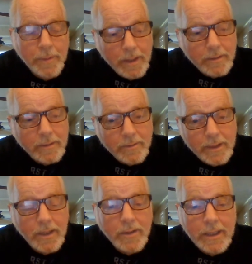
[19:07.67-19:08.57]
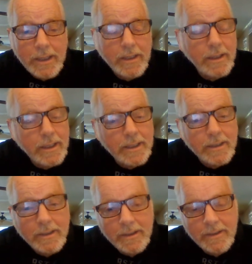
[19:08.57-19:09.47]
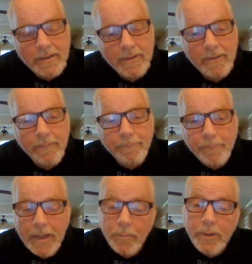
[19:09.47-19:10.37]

I'm not discounting any of that. Man,